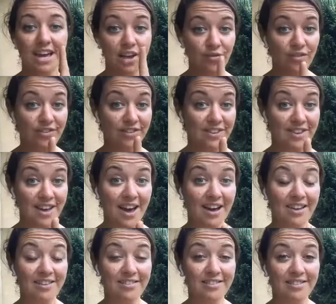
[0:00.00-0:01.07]
If it's a
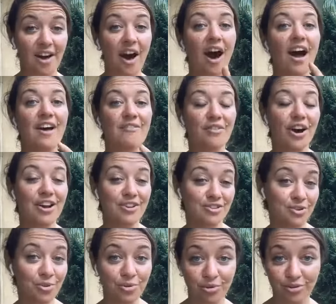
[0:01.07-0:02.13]
yes, I invite
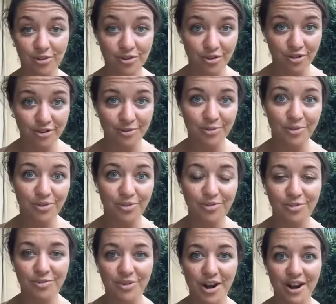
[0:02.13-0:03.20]
you to also notice what
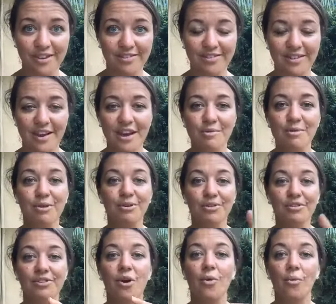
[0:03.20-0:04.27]
thoughts arise
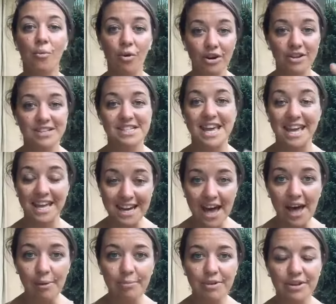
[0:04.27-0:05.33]
because what can
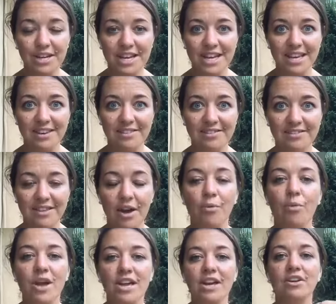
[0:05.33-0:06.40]
happen is
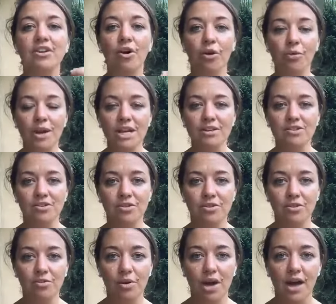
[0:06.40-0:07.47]
that we can go
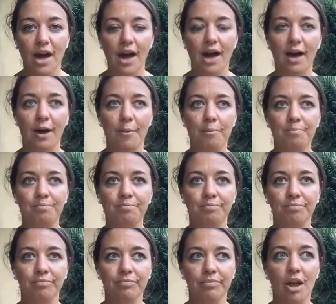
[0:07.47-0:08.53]
into um,